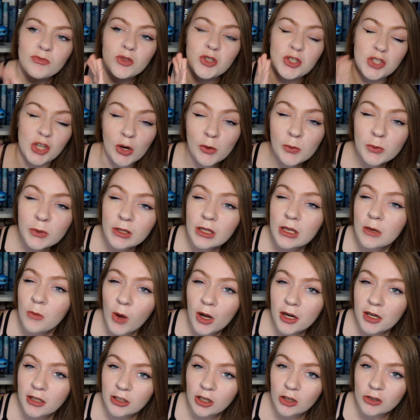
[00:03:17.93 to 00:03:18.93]
Don't really
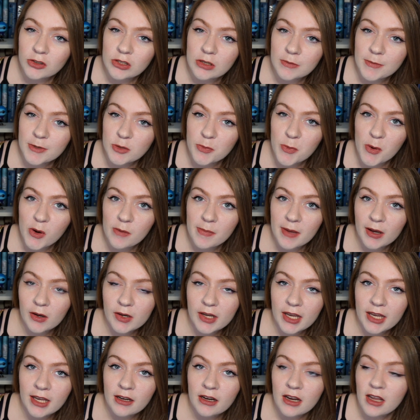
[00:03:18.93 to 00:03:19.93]
want to know too much more about
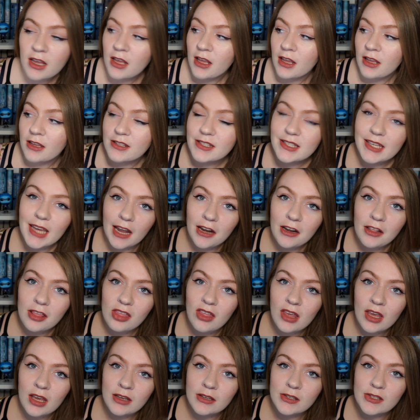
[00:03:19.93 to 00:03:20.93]
it. It's kind of
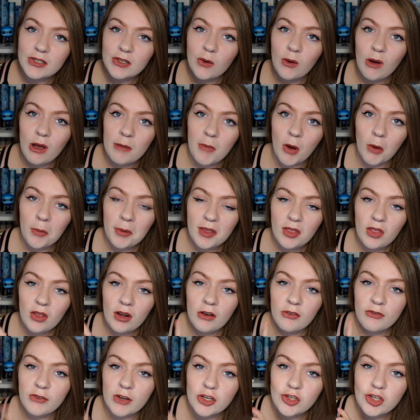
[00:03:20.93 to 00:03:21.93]
thick, so I'm hoping that
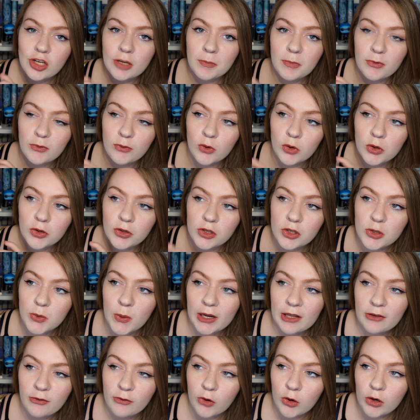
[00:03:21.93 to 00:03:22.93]
I'll finish it before the
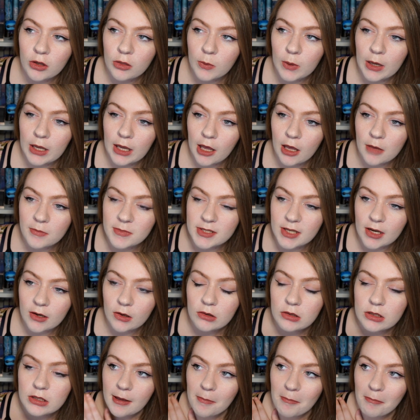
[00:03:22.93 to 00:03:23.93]
24th when it comes
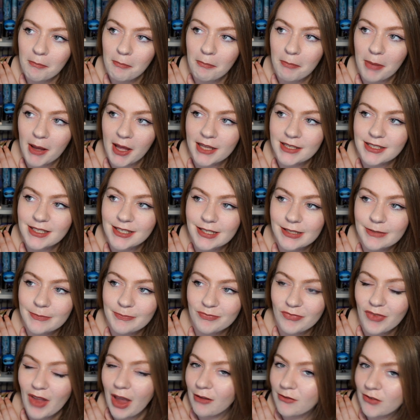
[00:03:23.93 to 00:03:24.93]
out, but
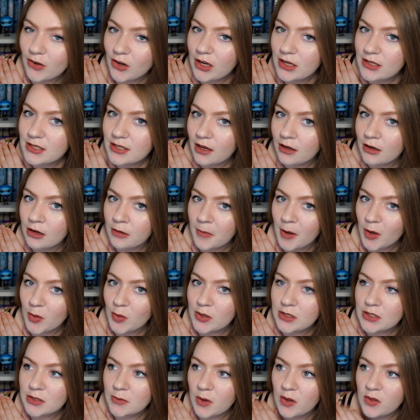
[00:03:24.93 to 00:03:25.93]
I'm very excited about
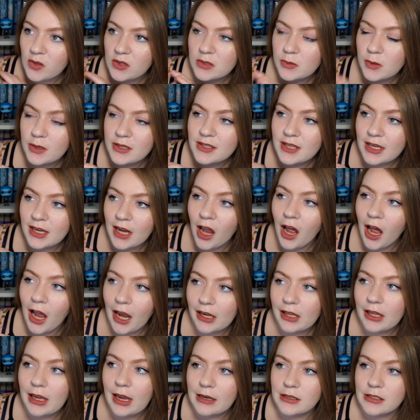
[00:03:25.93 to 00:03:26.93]
this one. This one is like a
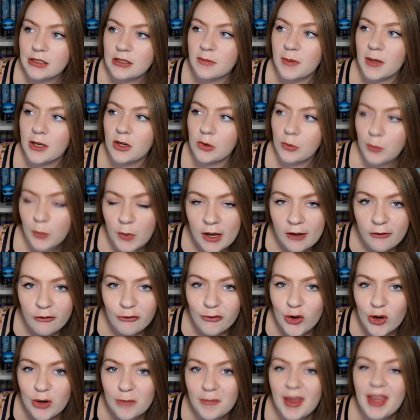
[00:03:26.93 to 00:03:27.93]
highly anticipated read
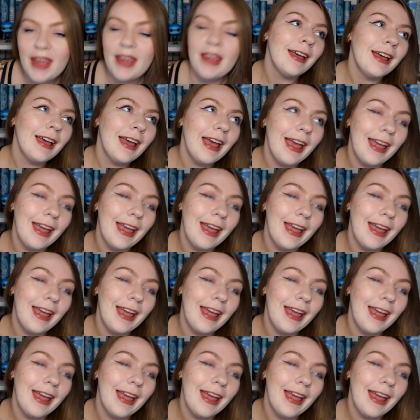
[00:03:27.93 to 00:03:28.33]
for me.